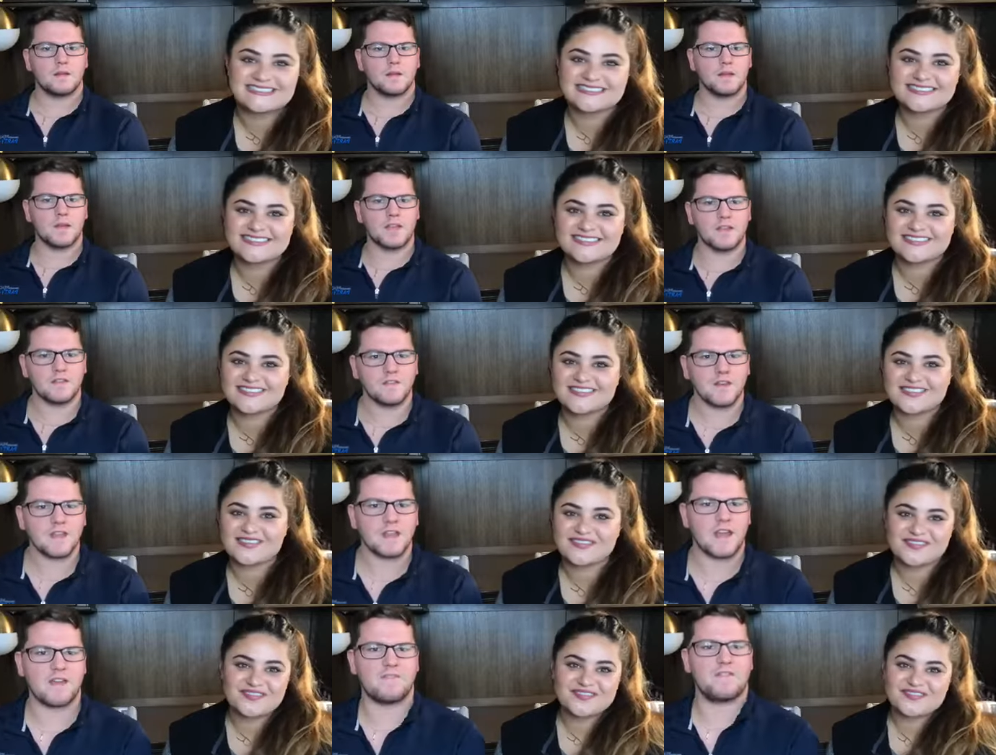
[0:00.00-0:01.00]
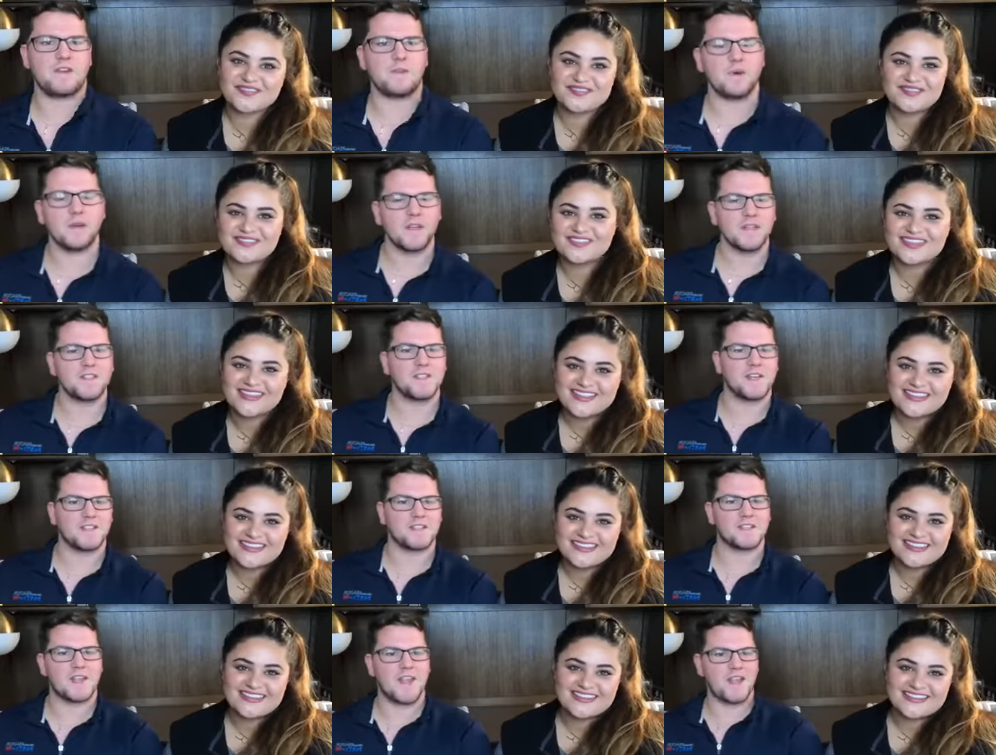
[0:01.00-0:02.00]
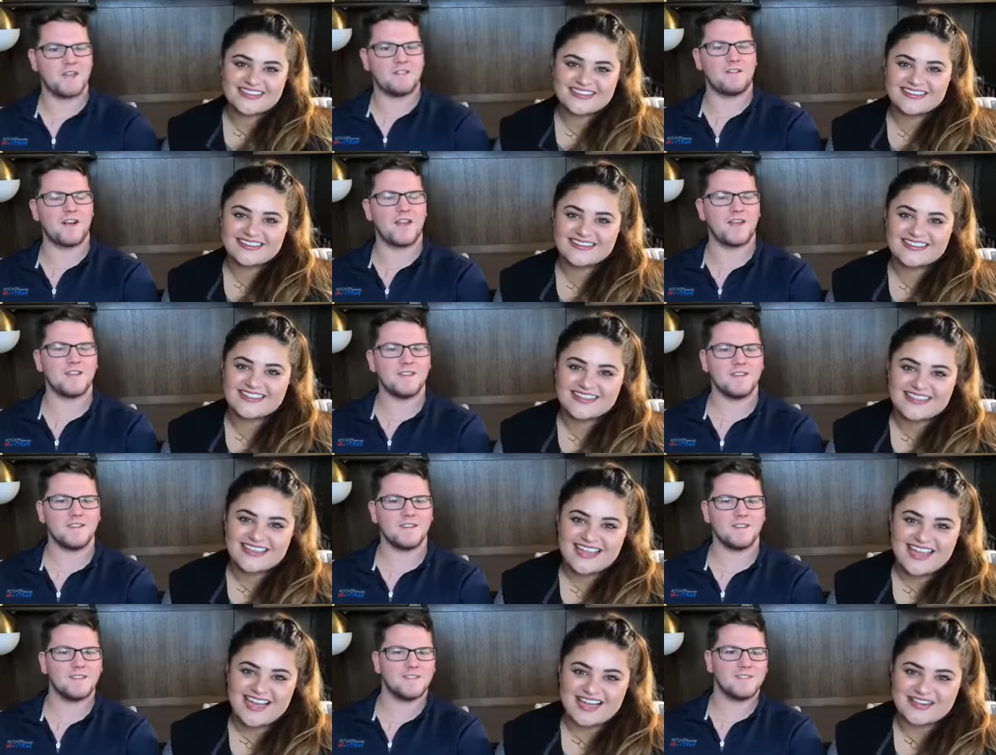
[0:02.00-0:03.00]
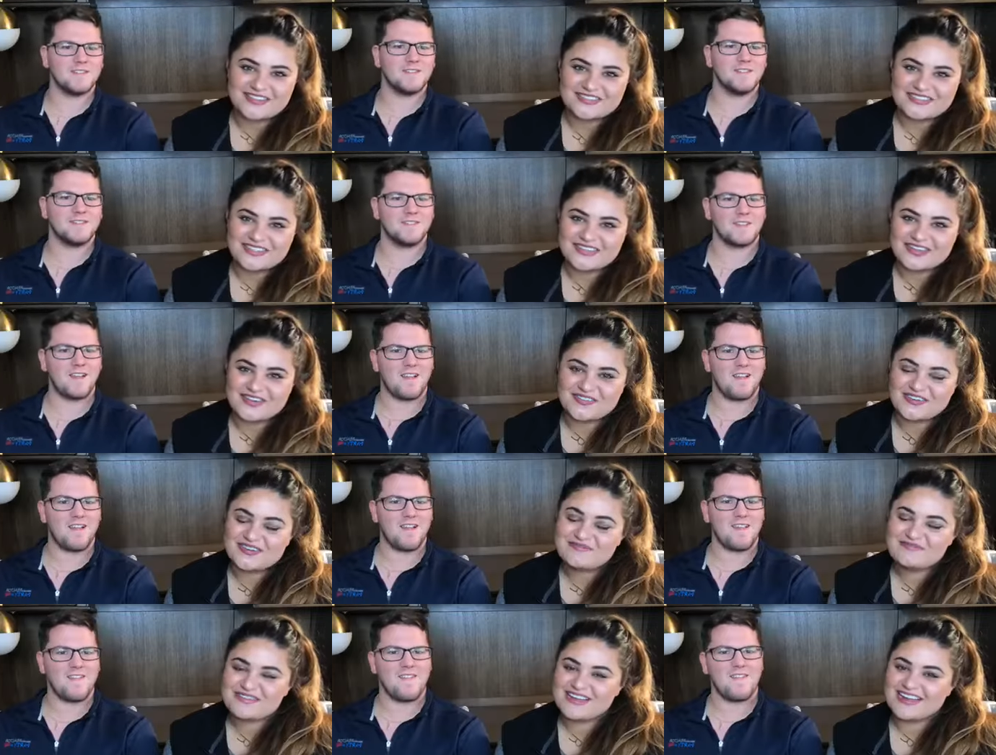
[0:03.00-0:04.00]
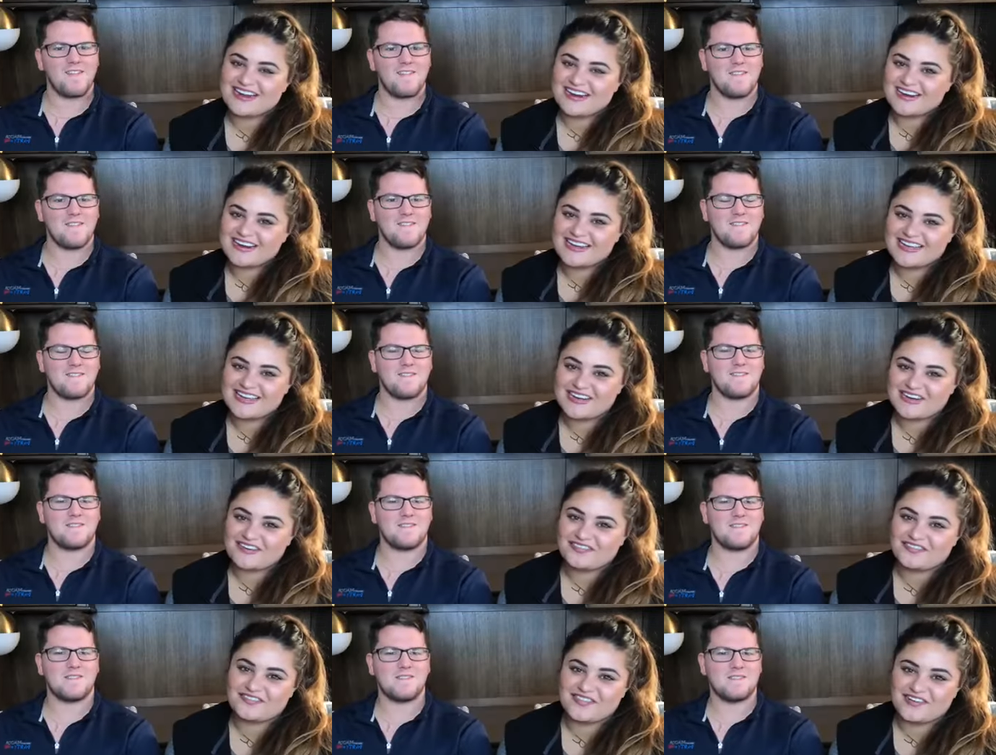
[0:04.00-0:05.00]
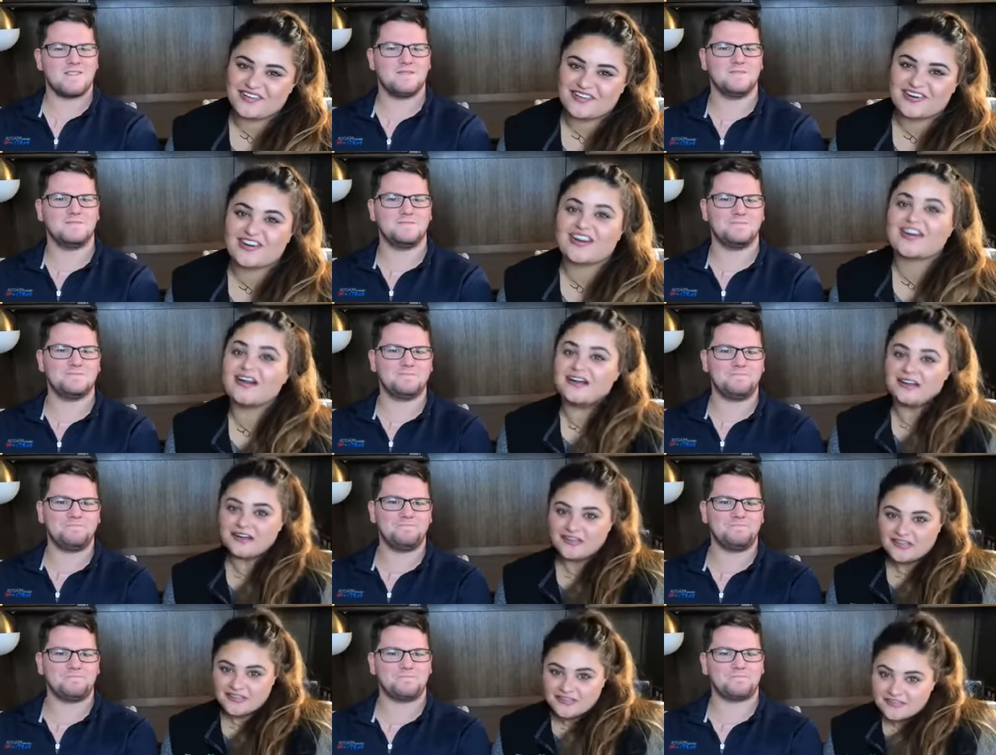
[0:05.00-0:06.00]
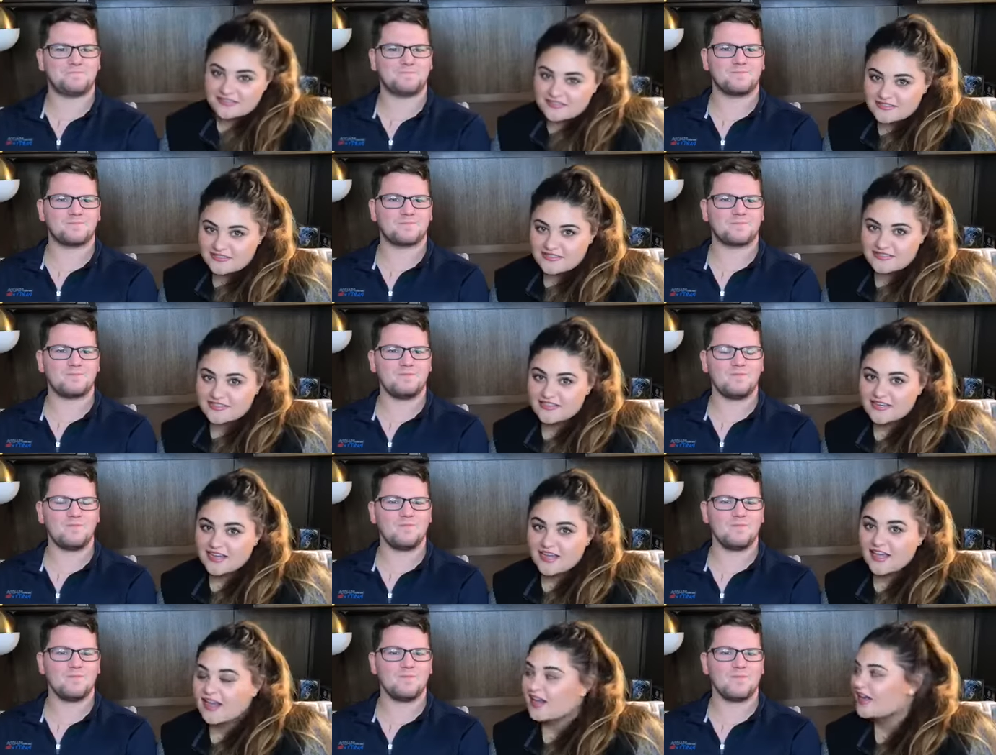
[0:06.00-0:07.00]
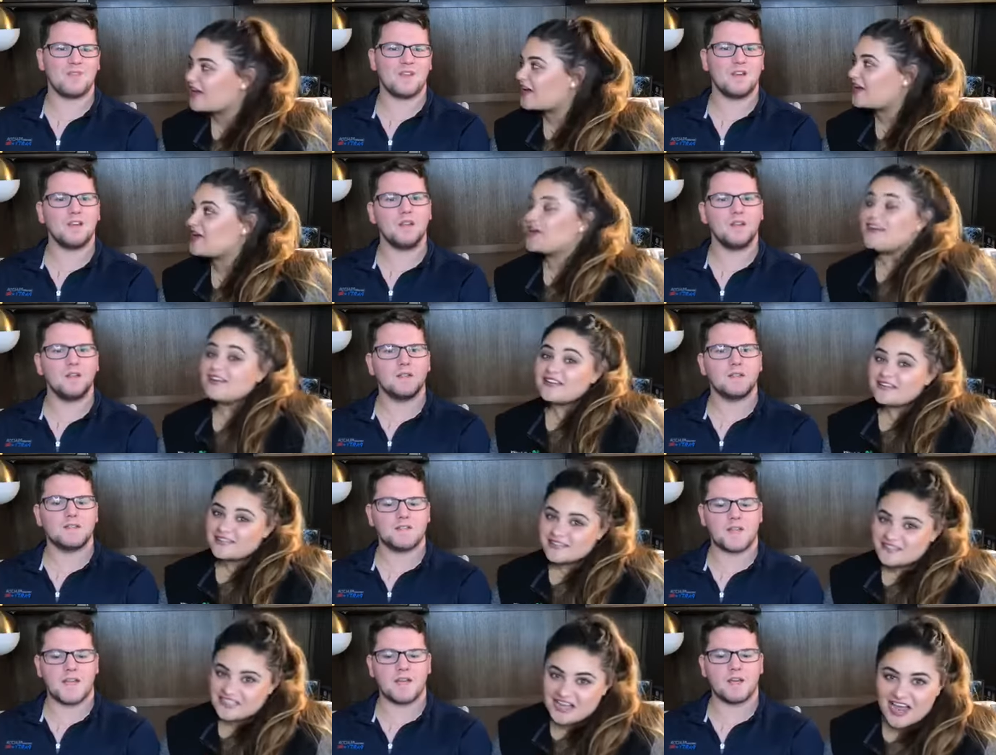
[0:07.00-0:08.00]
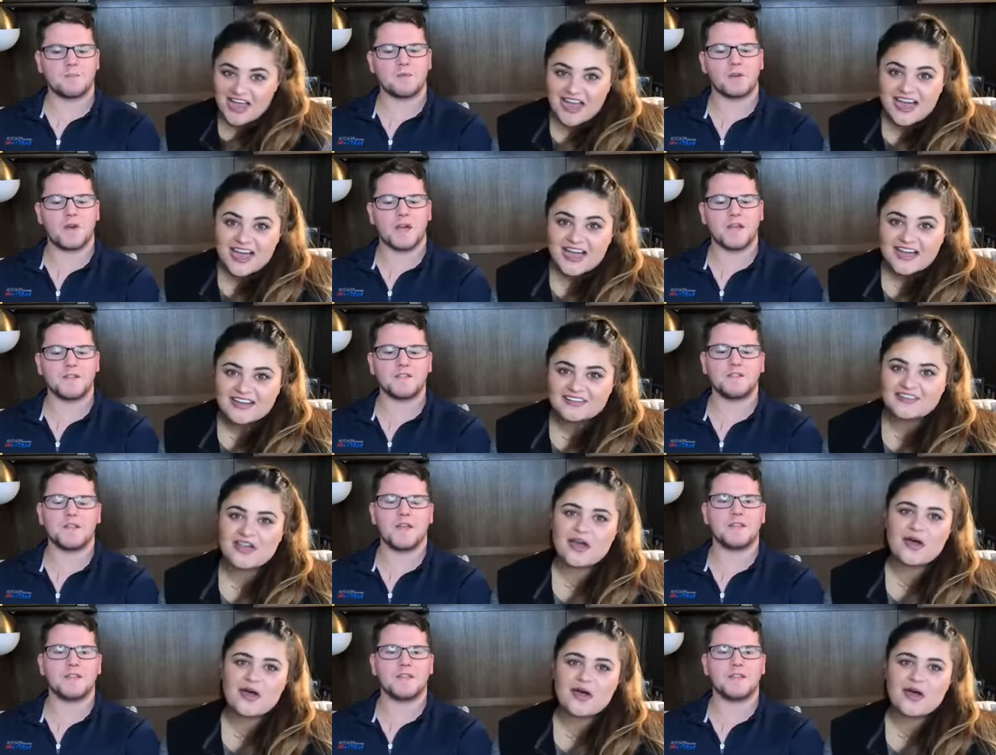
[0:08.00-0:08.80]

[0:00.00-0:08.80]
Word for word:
Speaker 1: Good evening, everyone. It's SK and Ren.
Speaker 2: How's it going? We are here for t-
Speaker 1: 10 upgrades no.